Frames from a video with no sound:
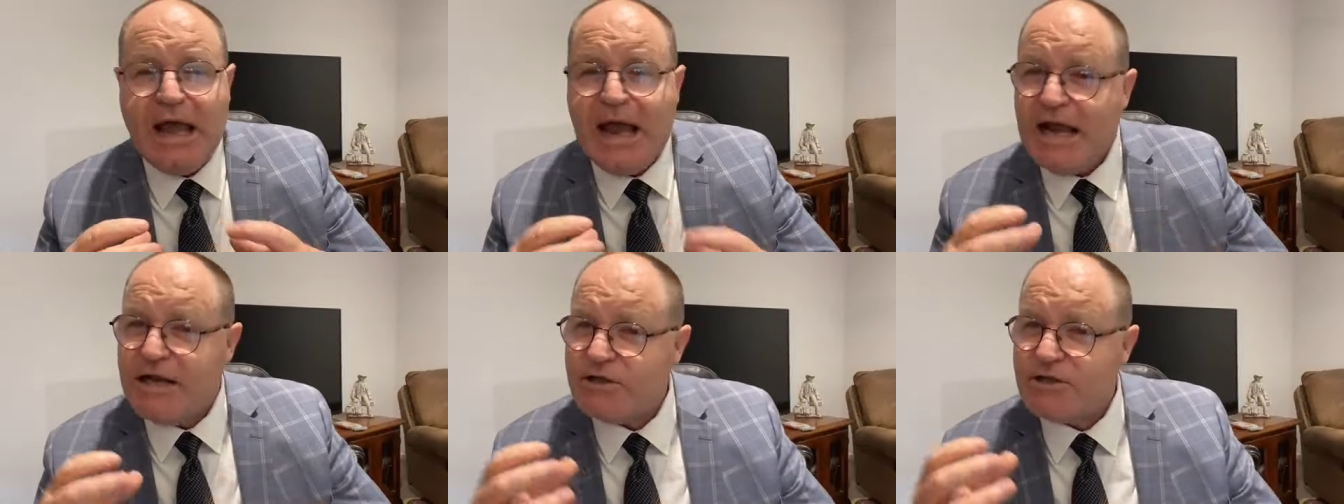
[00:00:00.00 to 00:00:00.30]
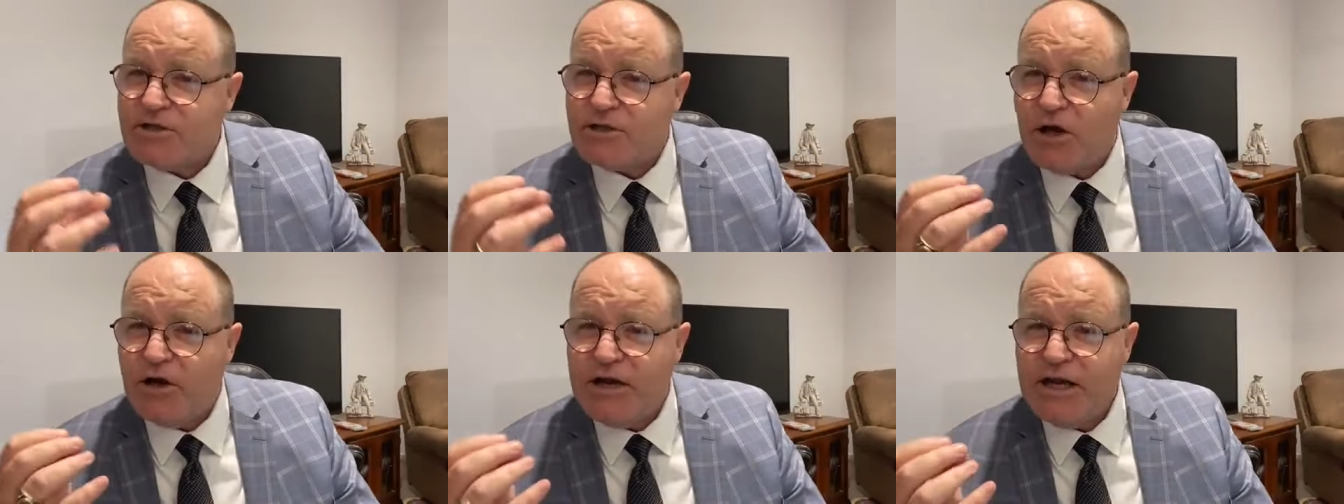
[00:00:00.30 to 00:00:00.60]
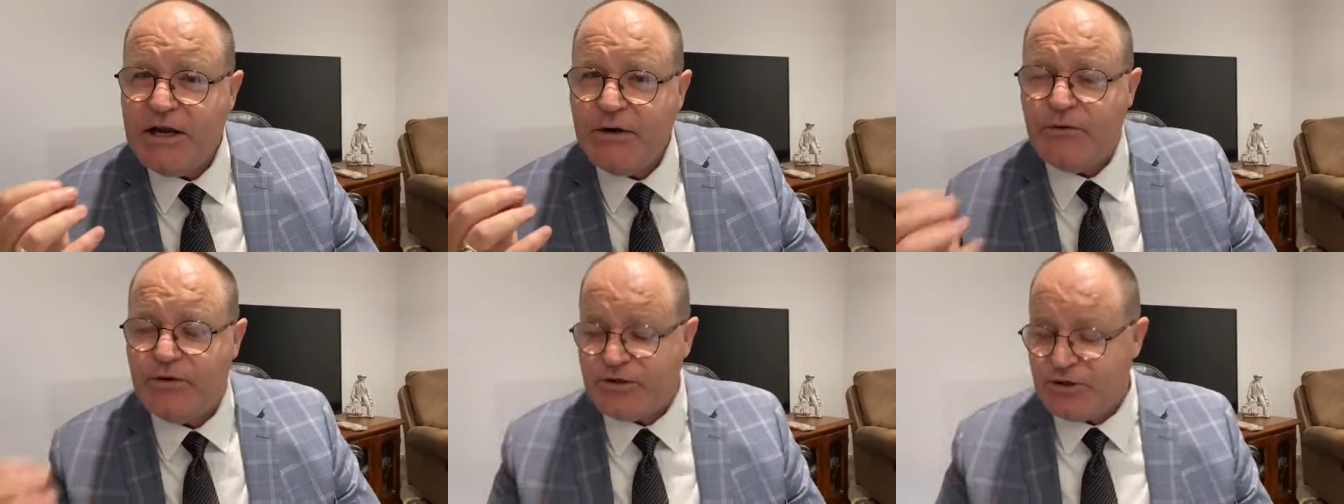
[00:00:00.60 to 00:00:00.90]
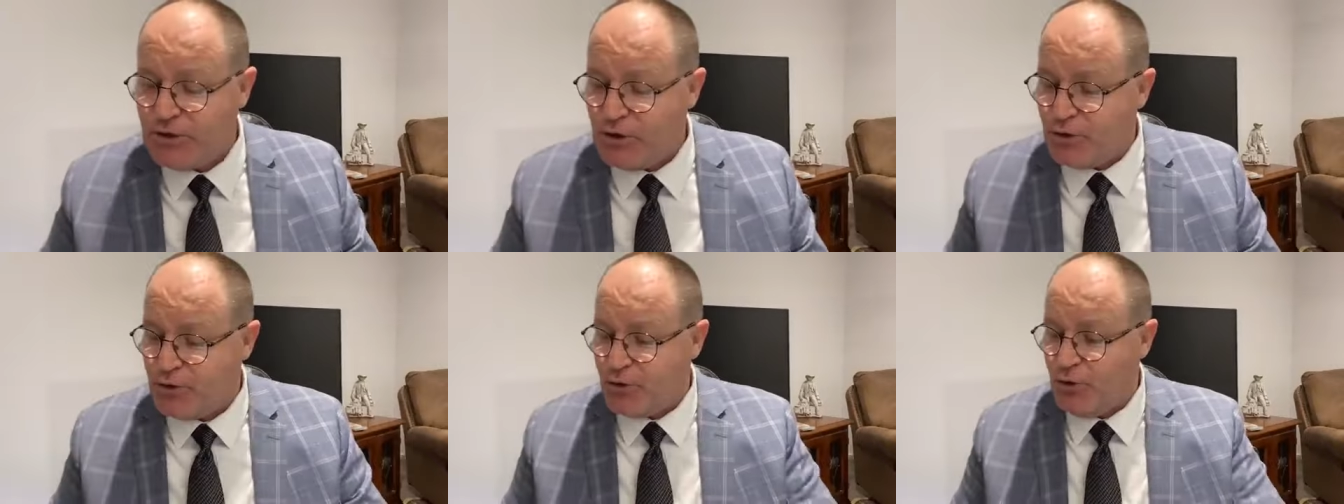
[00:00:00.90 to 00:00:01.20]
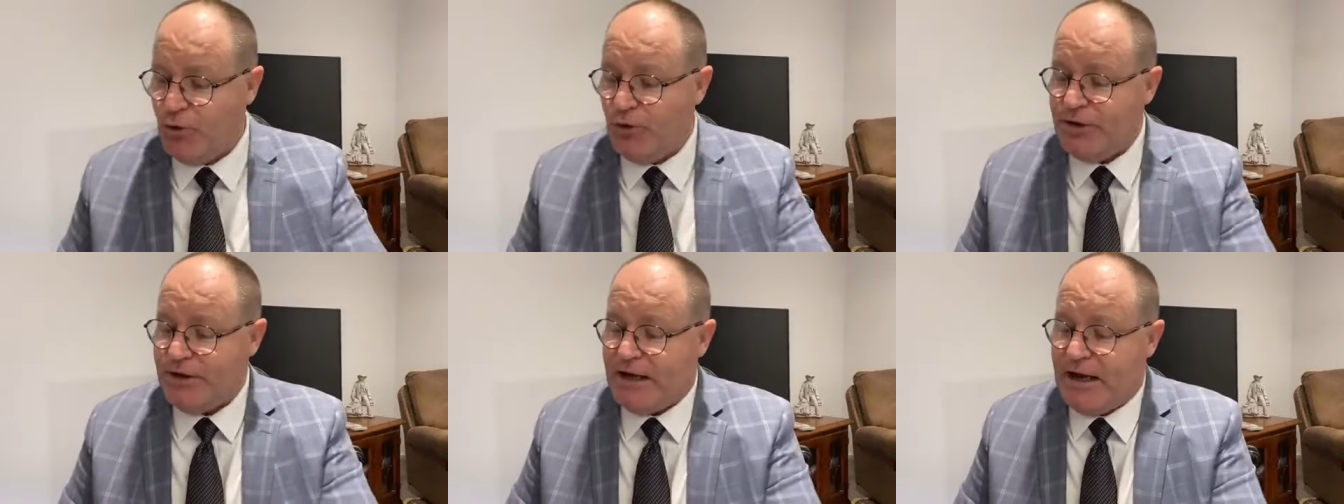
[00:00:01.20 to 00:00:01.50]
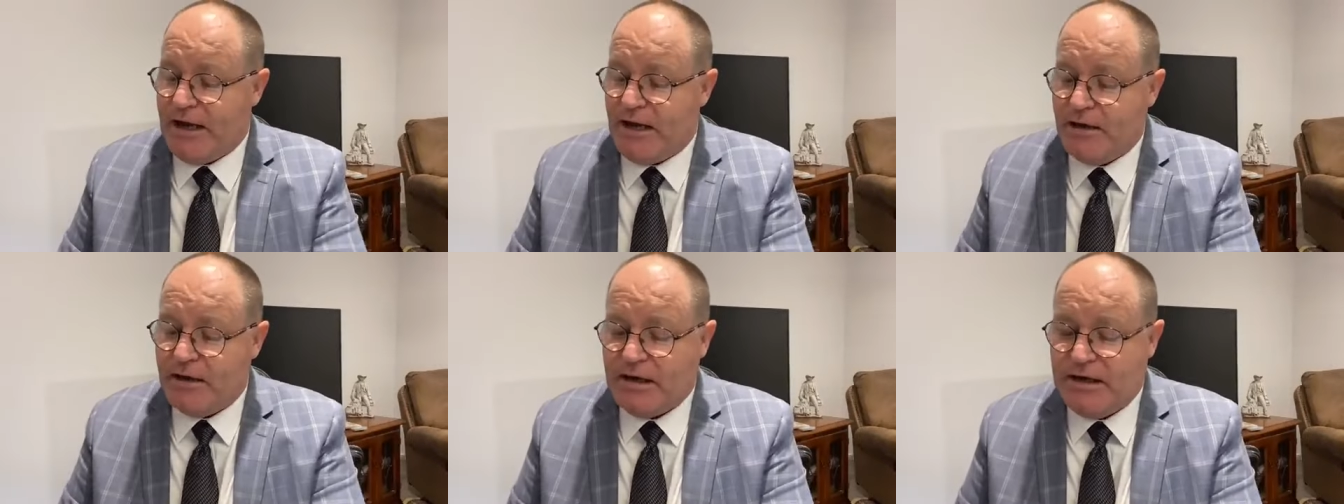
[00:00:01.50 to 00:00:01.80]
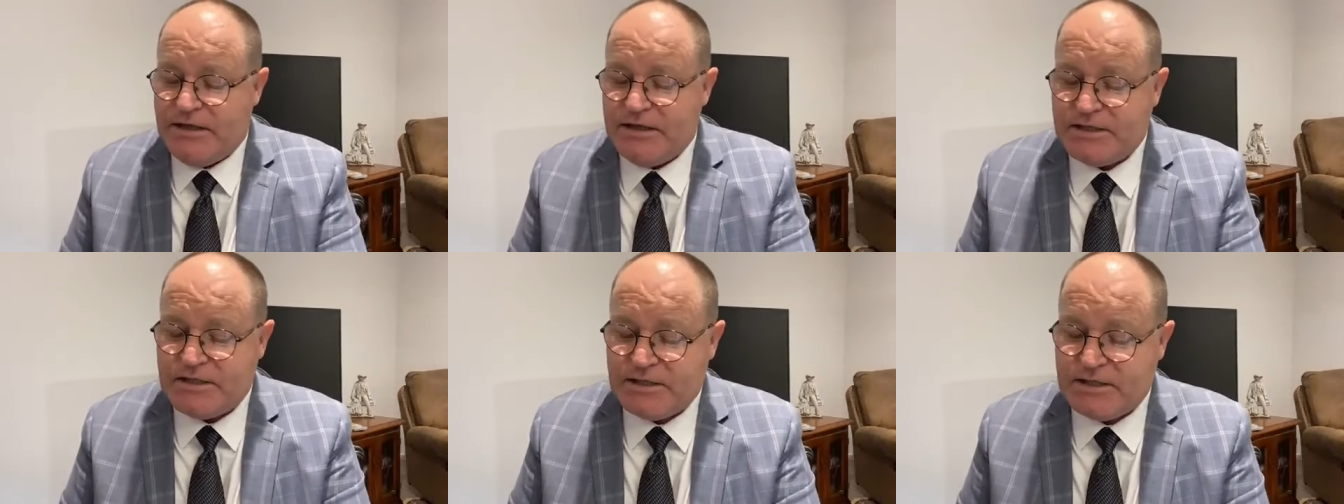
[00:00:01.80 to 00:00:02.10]
And so here is the thought now,
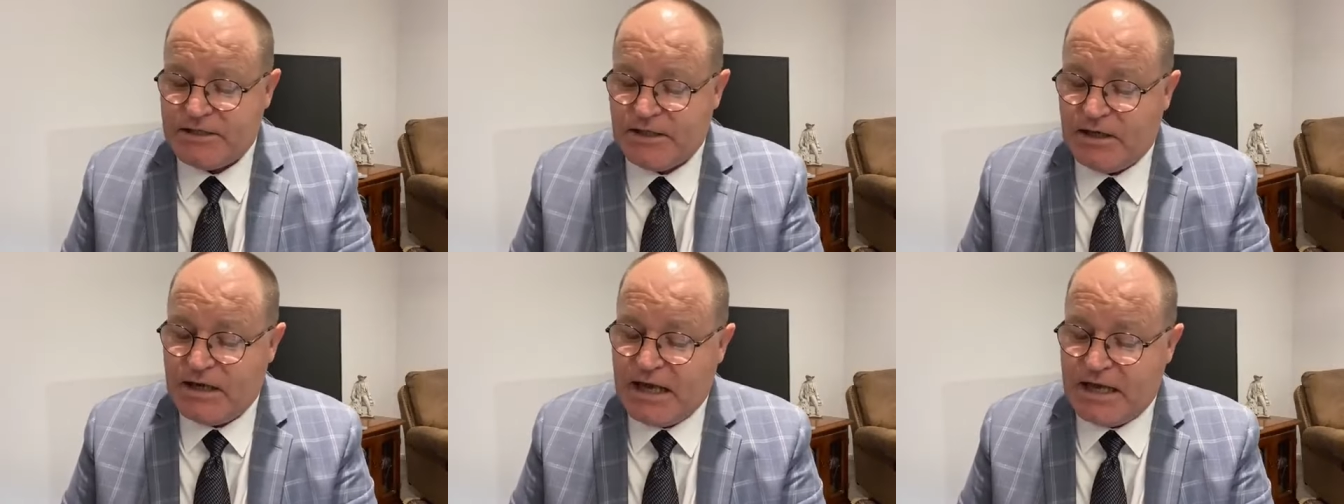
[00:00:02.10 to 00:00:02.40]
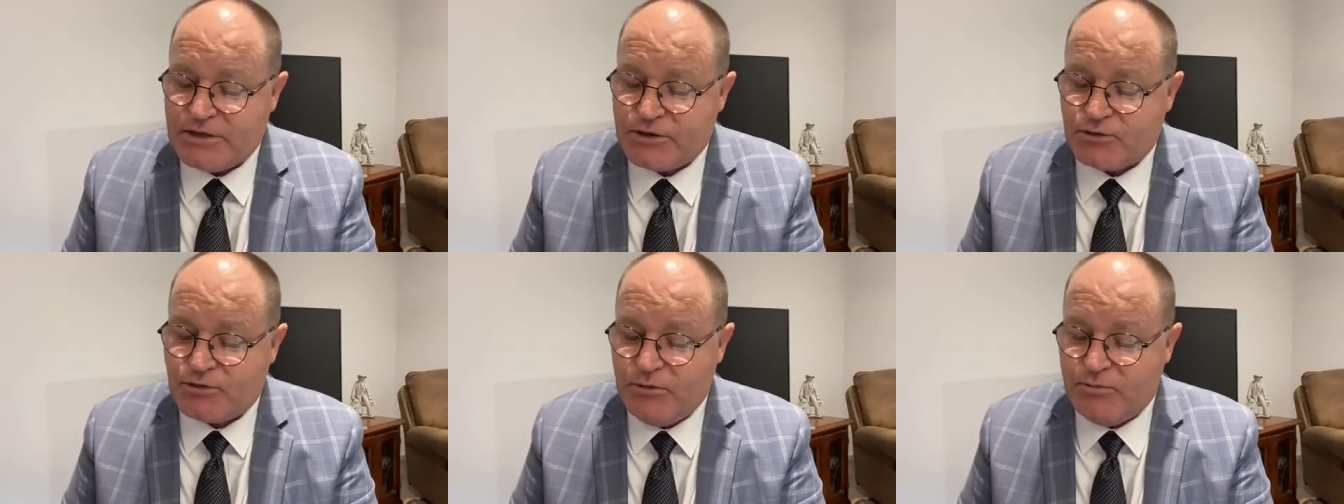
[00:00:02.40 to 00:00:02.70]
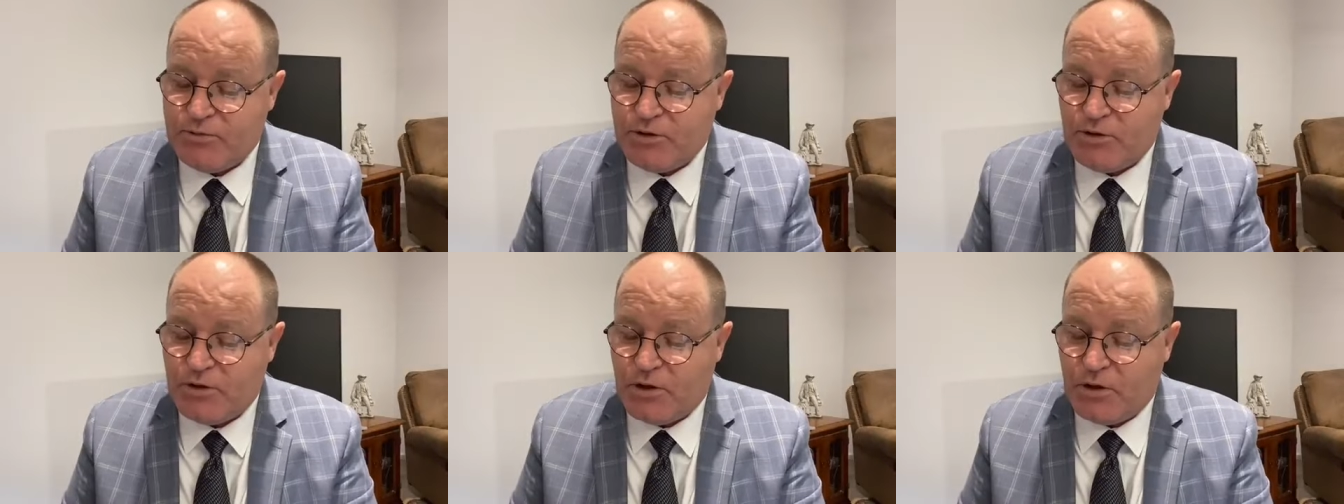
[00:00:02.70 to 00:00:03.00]
and this is the last scripture